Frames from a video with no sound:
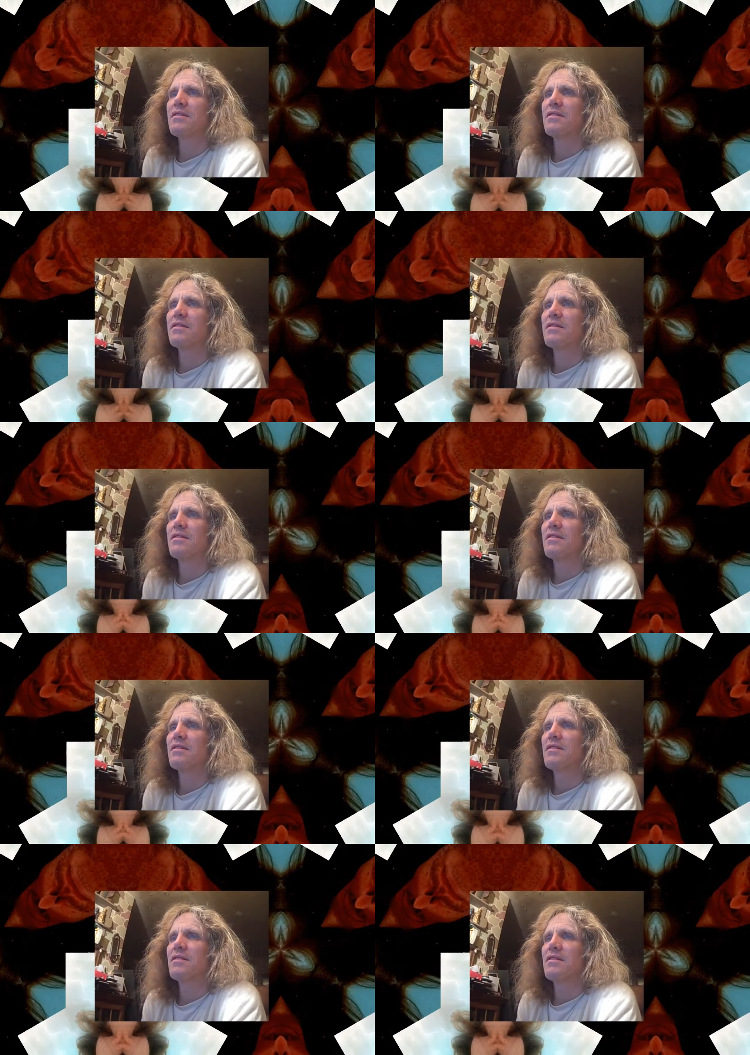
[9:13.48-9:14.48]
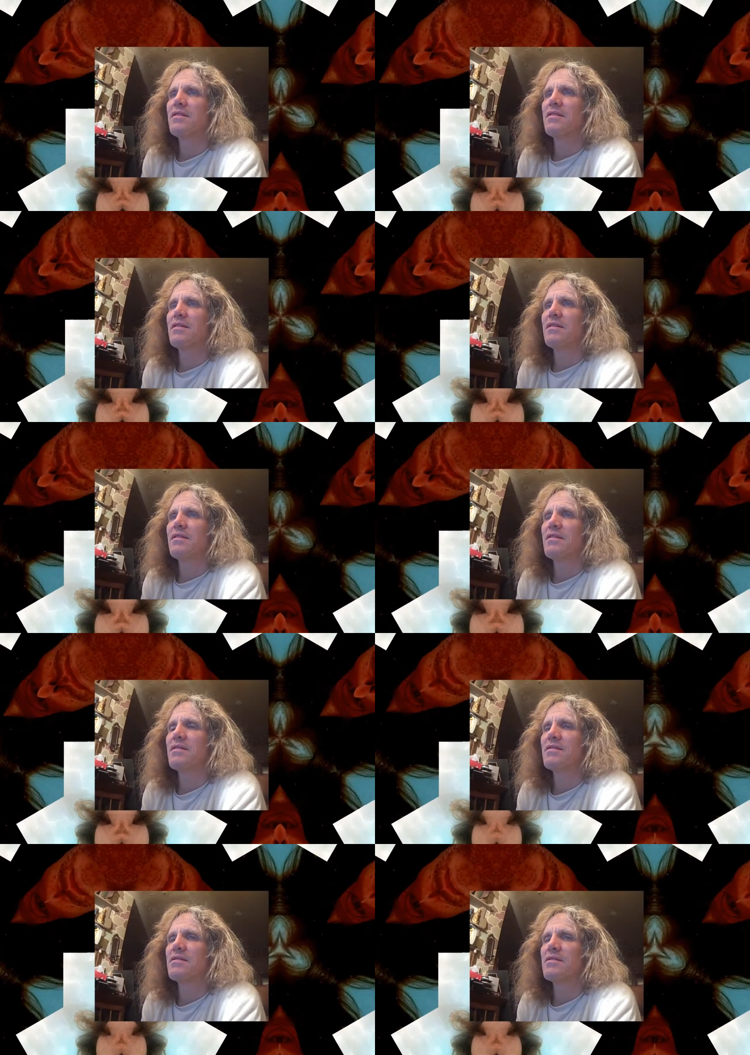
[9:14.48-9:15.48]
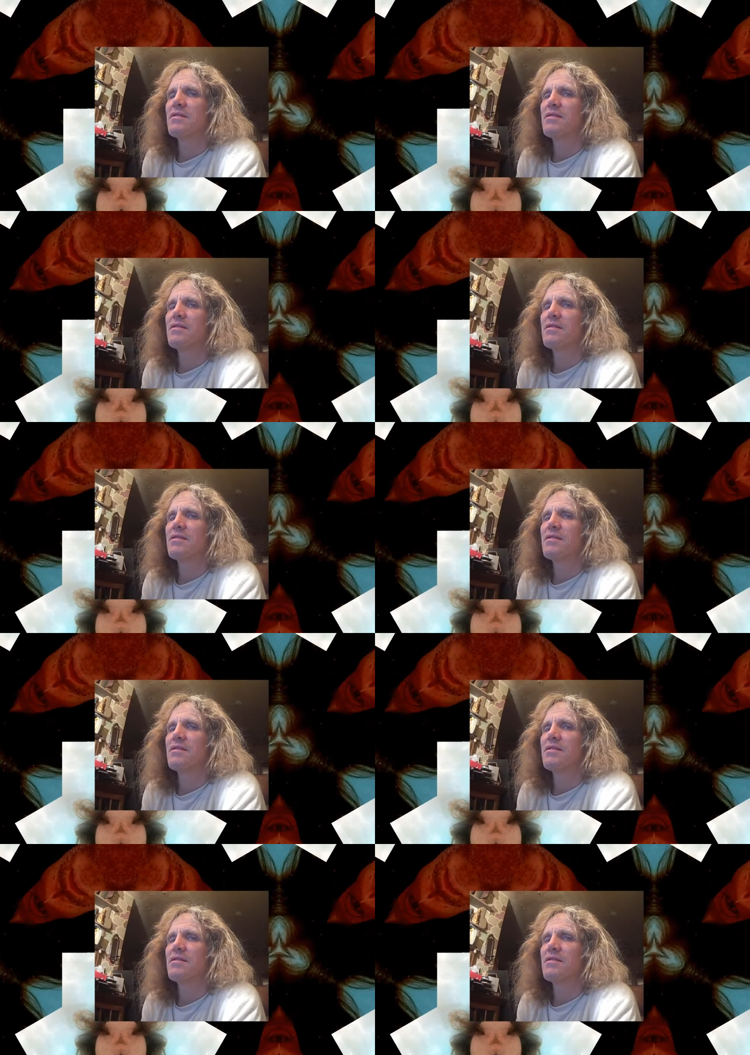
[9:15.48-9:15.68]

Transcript: Nothing is said.